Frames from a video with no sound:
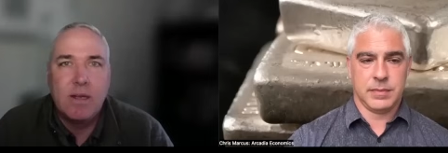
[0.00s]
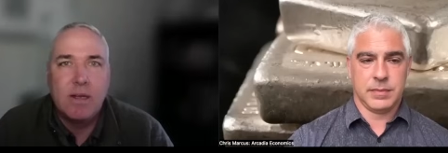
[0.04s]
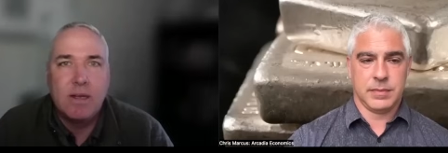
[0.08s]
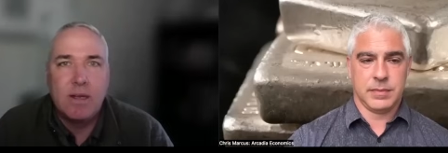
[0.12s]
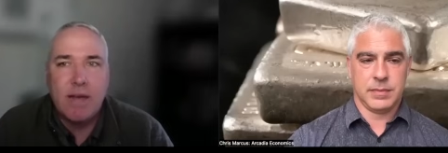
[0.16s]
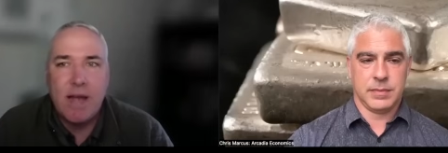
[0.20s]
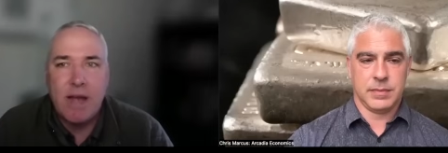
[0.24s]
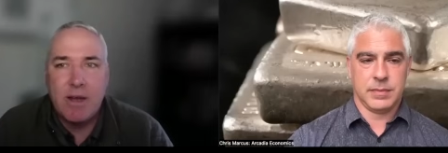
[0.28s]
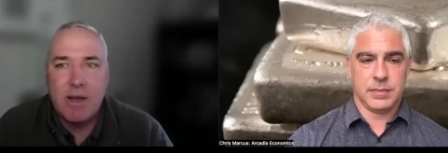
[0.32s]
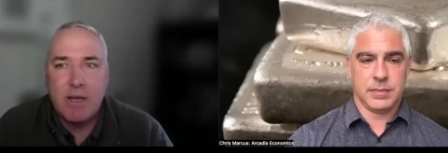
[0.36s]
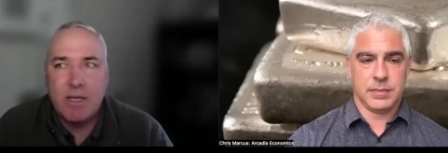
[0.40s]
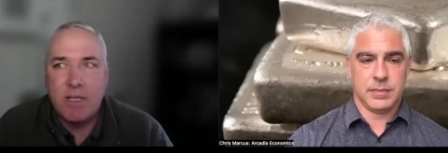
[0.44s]

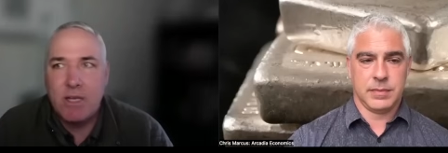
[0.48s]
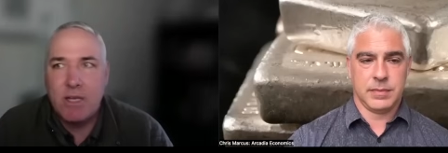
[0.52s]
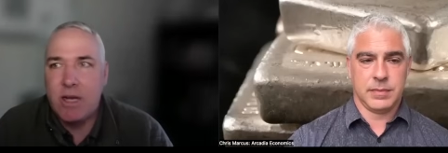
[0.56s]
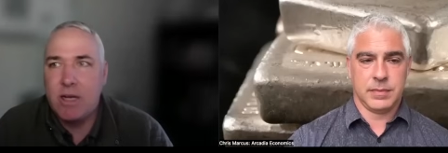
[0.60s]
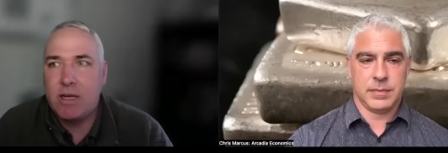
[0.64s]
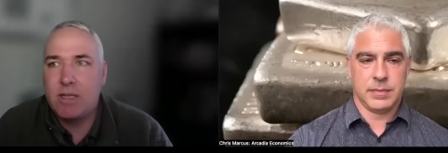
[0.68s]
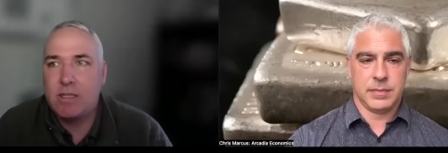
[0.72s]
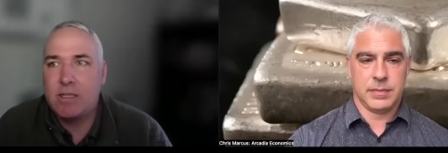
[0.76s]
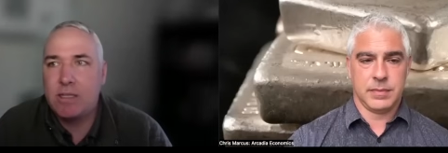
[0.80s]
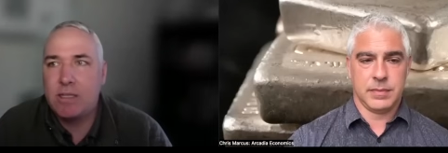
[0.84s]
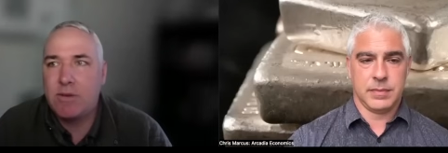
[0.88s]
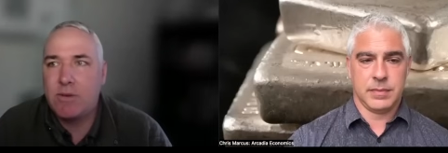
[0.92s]
Speaker 1: Now you're starting
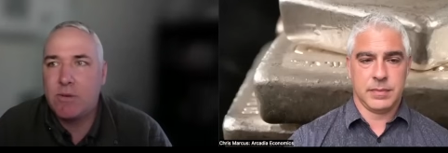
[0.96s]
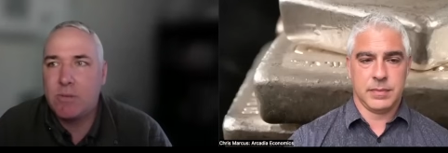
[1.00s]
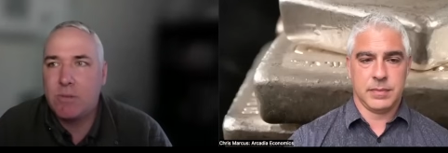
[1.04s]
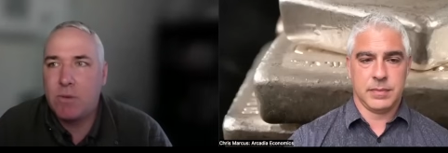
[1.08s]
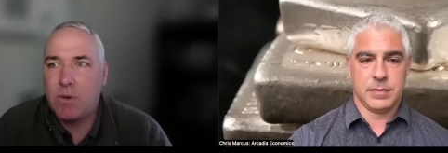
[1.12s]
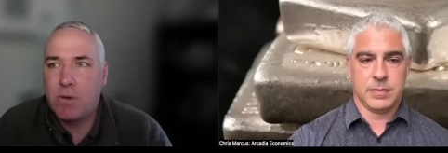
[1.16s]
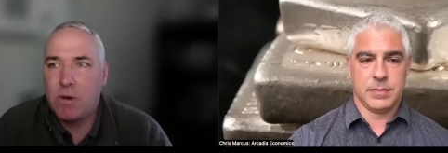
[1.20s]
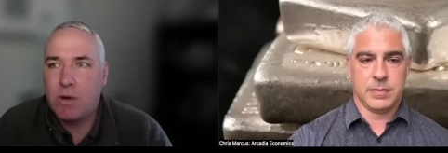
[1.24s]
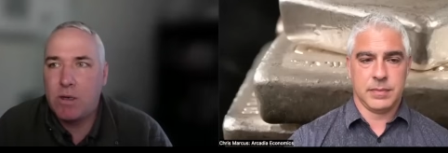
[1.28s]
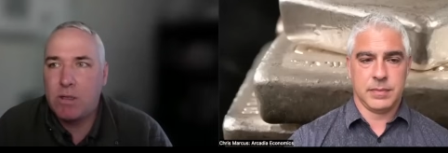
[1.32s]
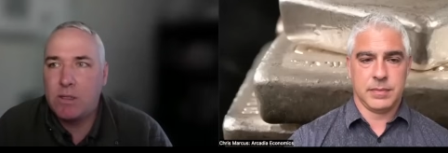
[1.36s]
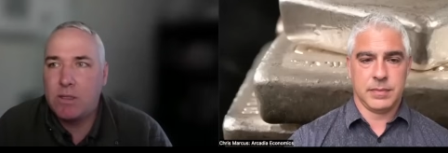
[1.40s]
to see
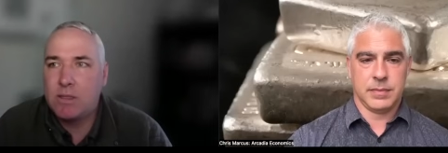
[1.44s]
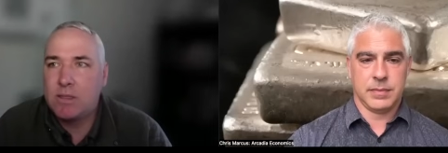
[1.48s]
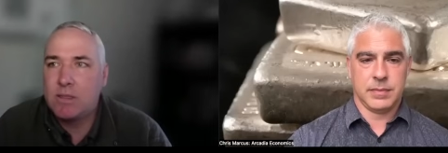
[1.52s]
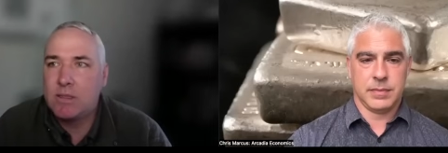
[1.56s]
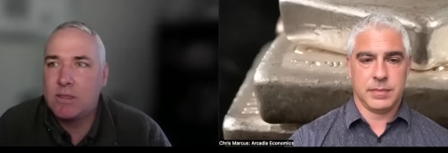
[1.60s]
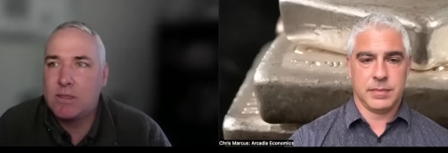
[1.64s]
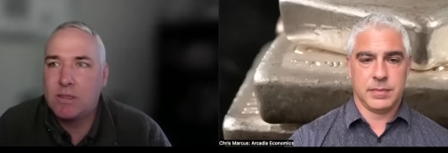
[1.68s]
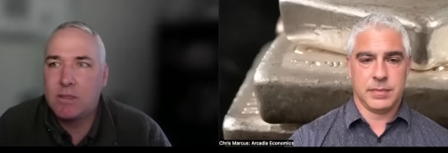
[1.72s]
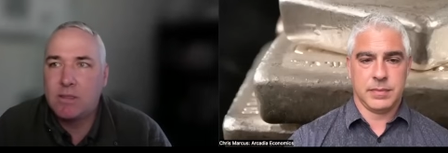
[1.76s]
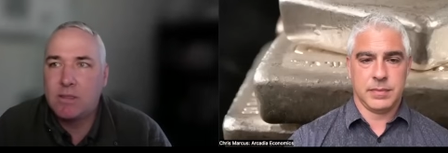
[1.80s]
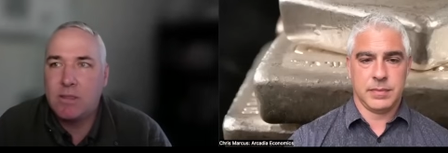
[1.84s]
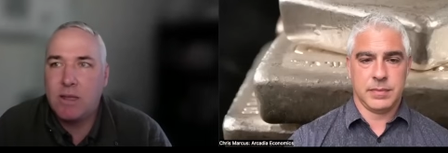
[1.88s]

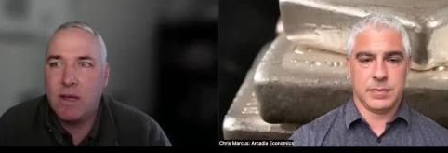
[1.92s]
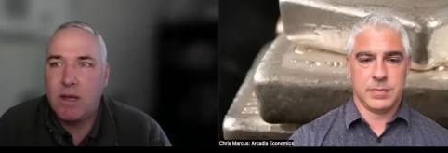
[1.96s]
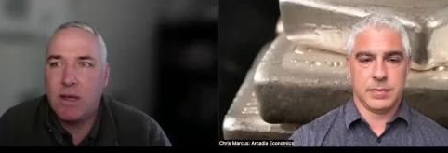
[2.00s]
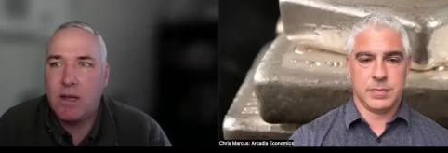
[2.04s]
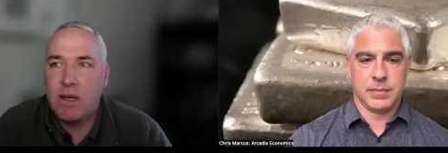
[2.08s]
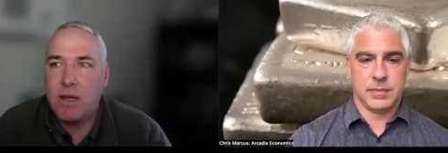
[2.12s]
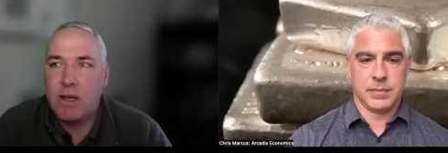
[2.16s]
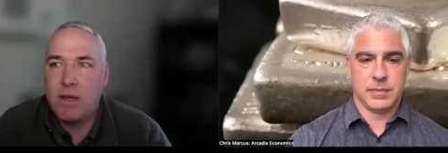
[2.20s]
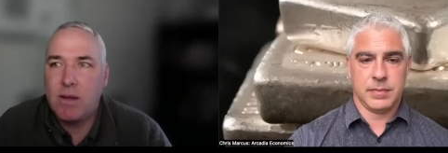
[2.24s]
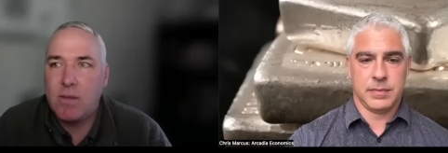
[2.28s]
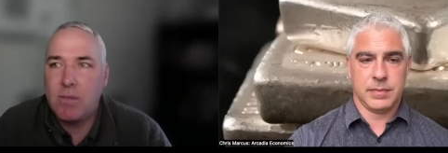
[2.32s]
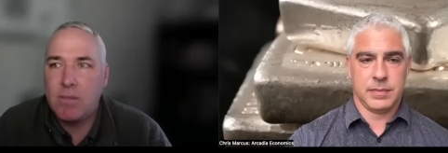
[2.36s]
reports,
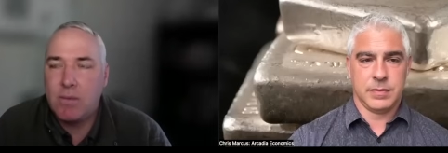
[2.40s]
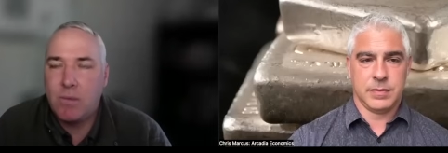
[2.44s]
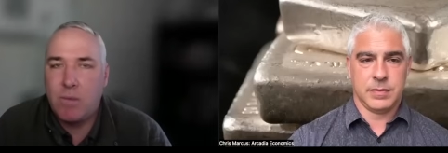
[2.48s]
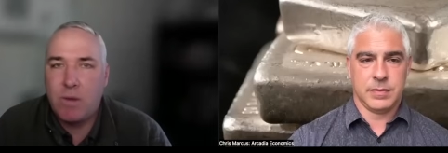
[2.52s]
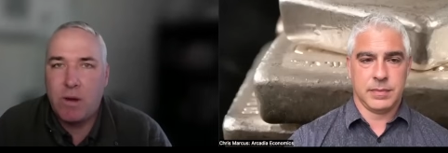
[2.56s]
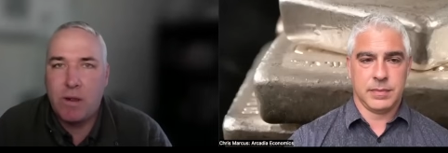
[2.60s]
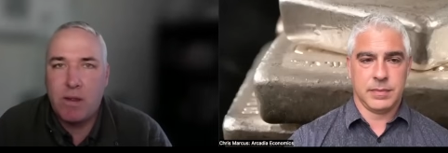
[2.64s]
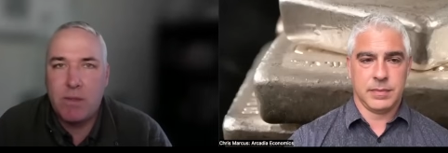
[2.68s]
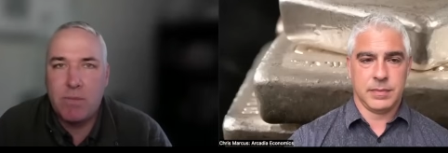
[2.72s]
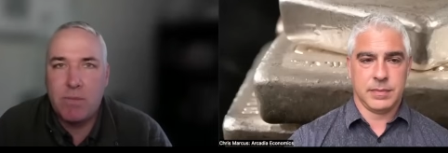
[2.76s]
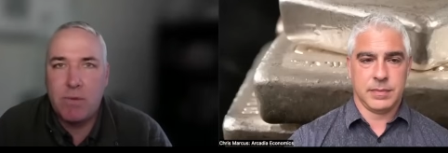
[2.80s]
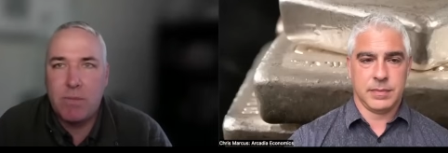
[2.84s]
and
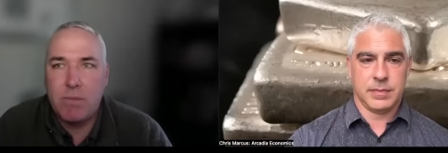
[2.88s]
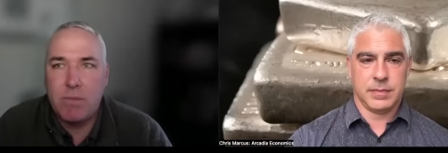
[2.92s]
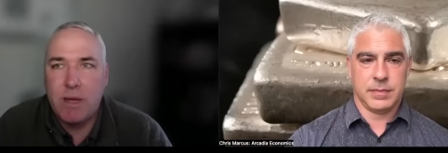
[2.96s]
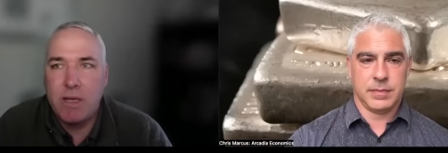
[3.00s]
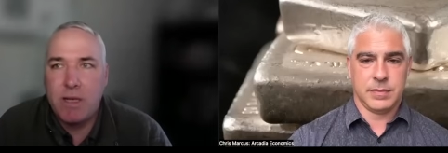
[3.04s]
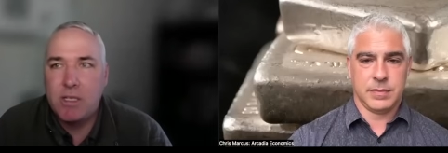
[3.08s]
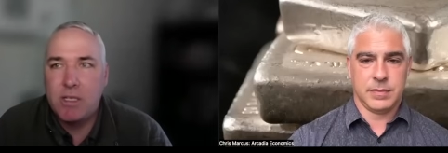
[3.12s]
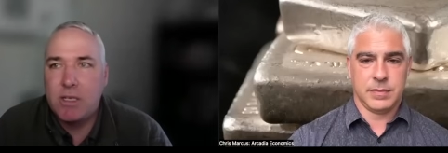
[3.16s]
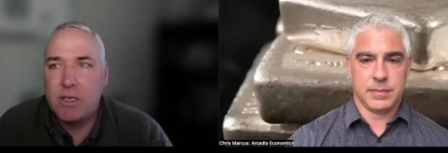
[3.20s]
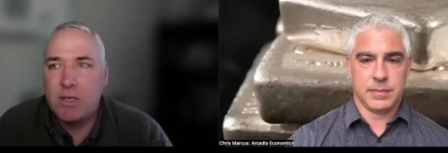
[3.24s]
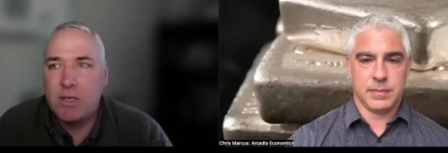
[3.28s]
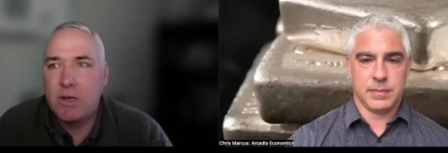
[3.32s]
one of them you
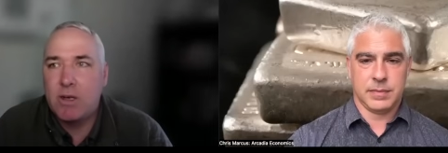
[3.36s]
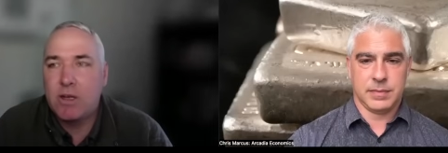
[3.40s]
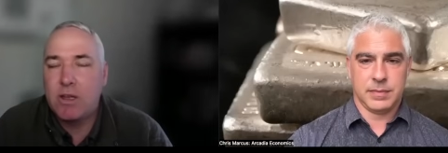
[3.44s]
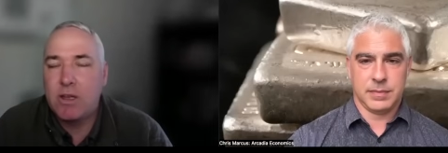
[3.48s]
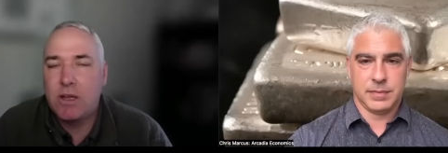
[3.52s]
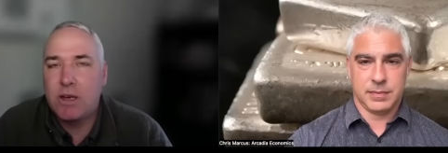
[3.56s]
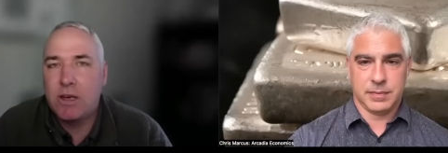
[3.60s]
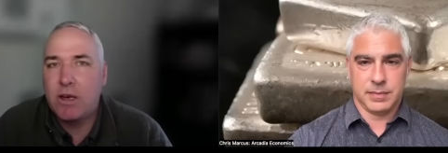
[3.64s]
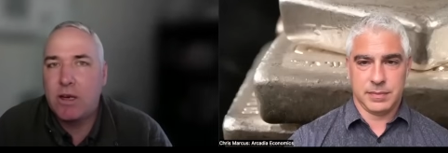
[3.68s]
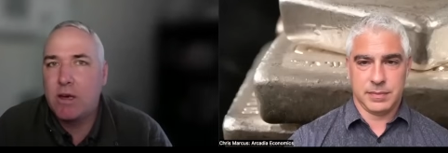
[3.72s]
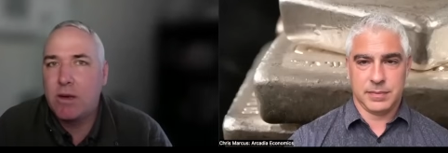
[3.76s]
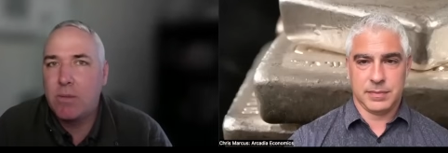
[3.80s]
mentioned
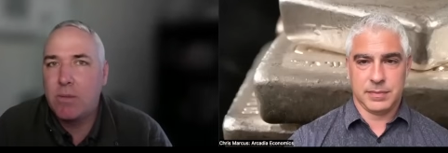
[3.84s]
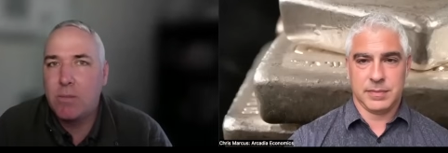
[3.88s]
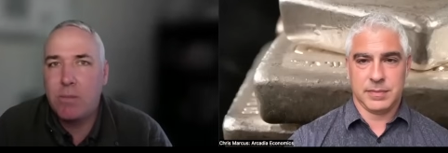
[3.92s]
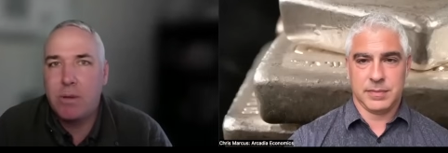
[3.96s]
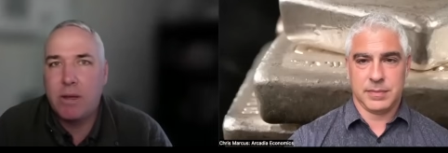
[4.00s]
earlier,